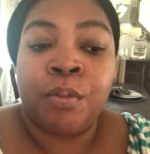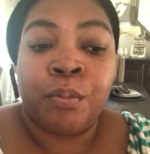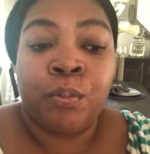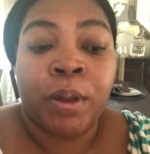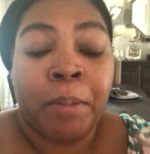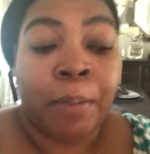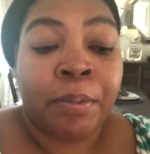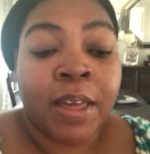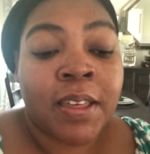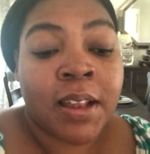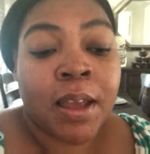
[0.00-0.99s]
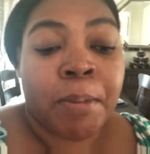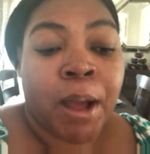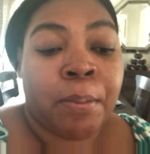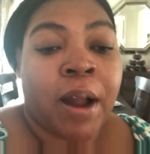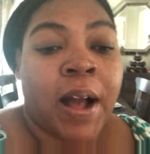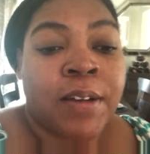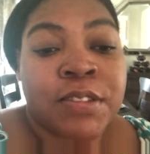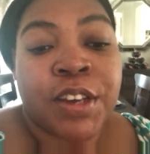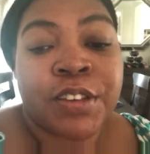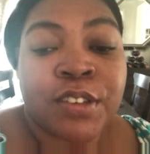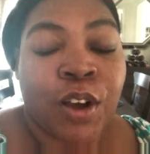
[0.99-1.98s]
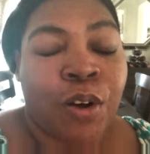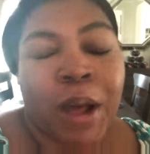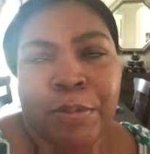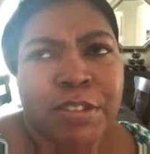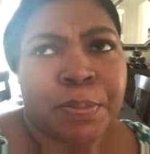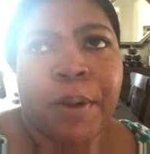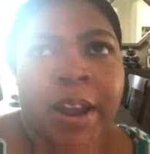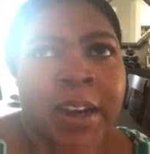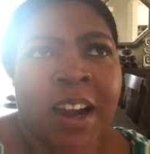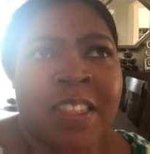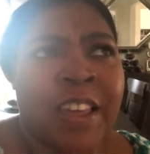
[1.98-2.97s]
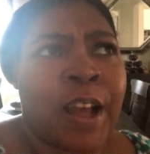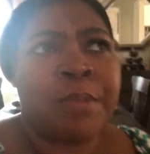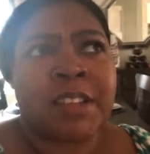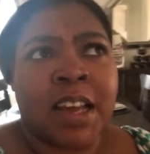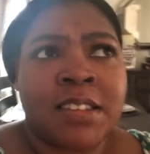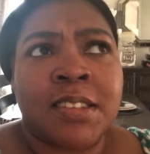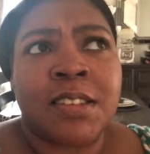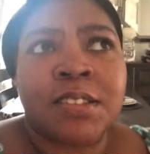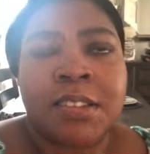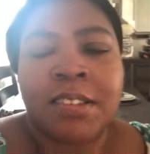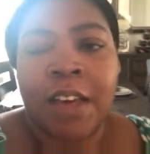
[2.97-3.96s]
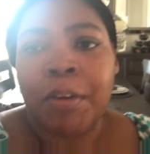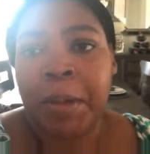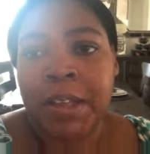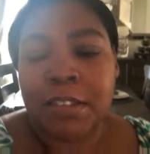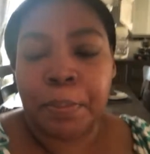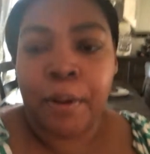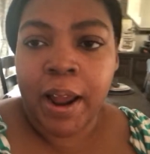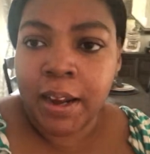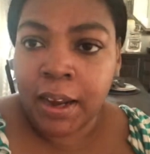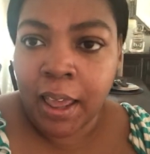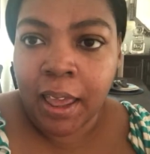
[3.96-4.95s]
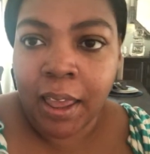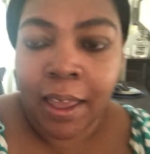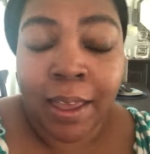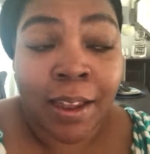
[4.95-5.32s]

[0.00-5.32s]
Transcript: When my brother did my brows years ago when I was pregnant, I think I was like six or seven months pregnant,